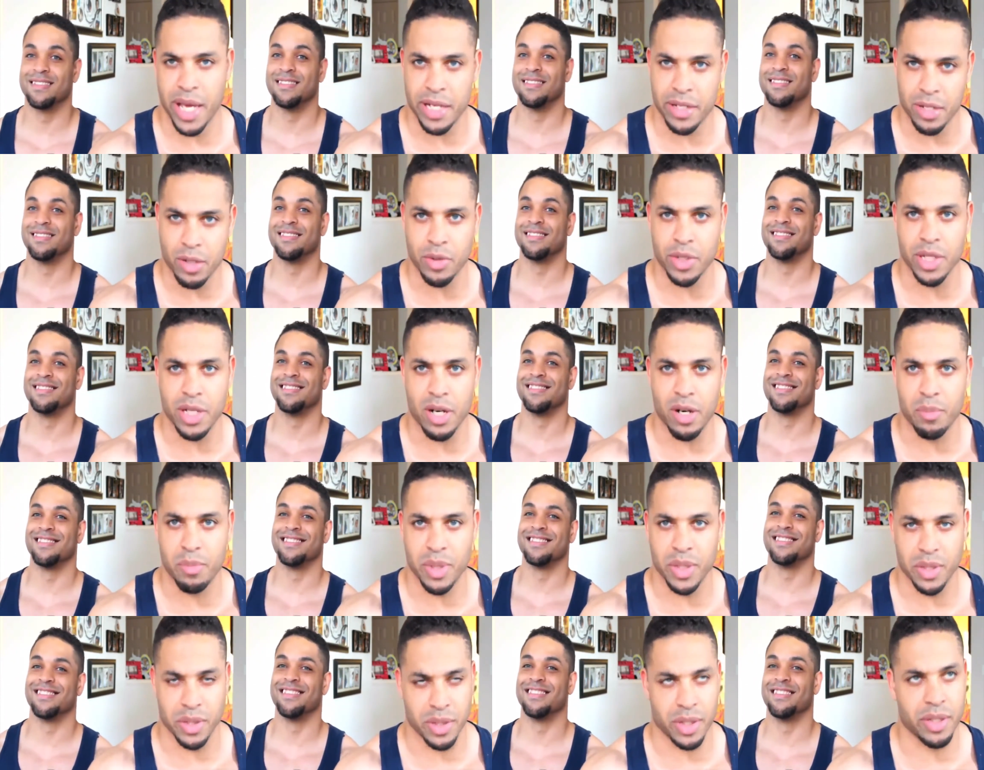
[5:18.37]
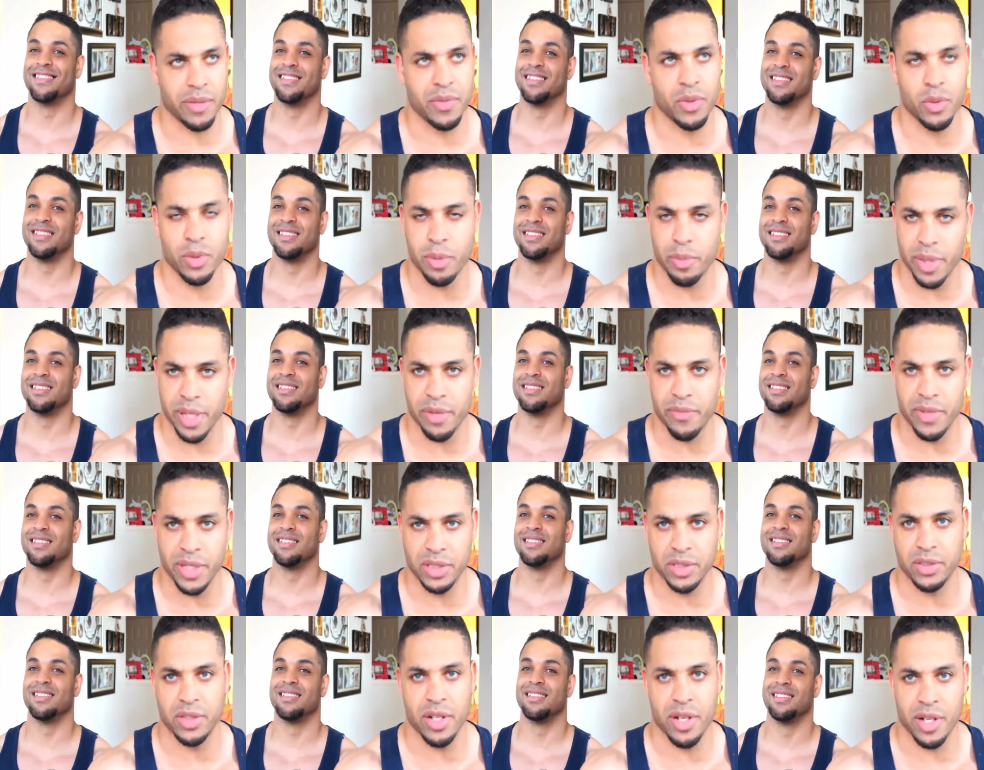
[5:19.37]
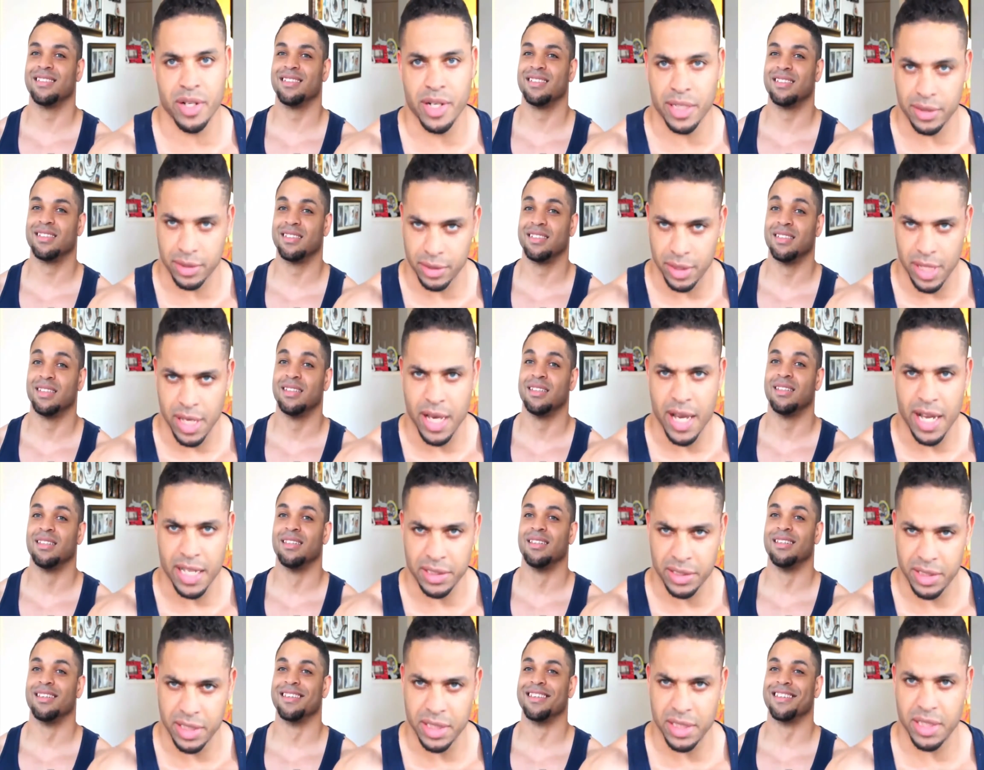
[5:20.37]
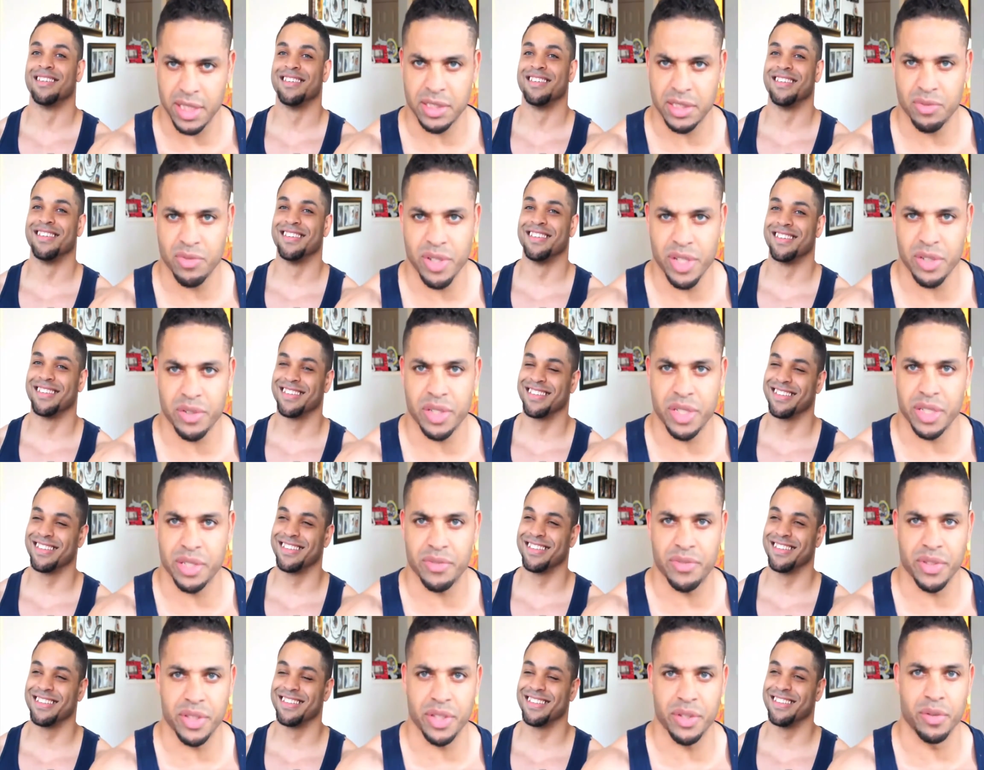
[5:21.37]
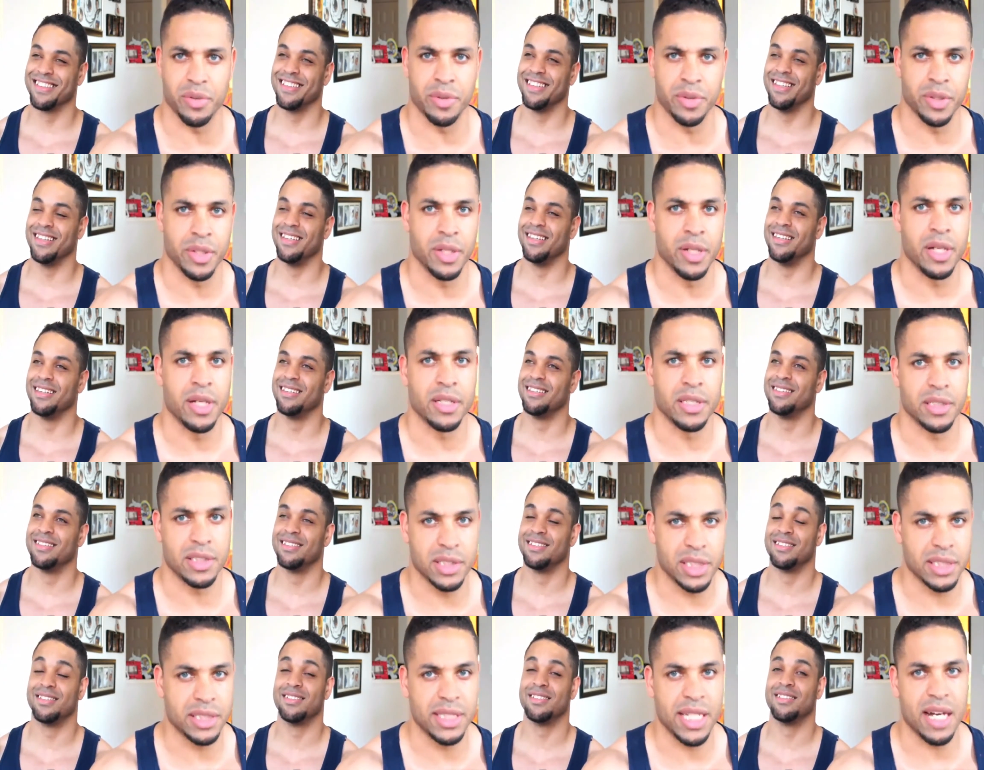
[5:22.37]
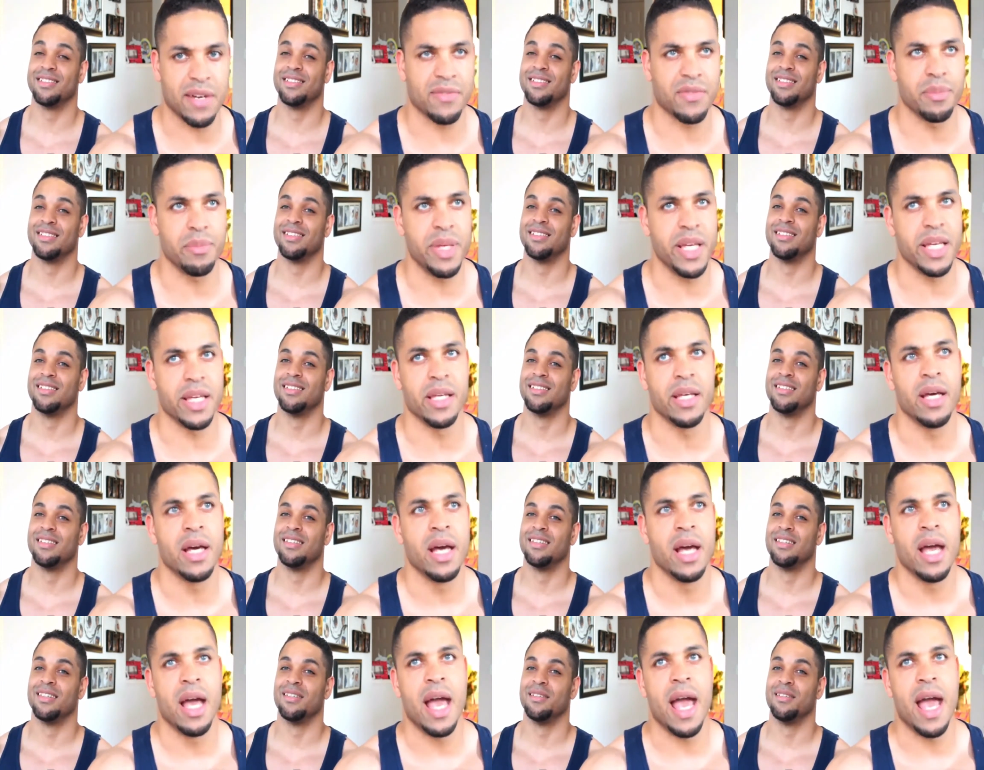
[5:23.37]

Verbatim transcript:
Speaker 1: playing. Don't get all butthurt. If you want to be a vegetarian, that's, that's good. It's real good for you. Yeah. It's just not for me.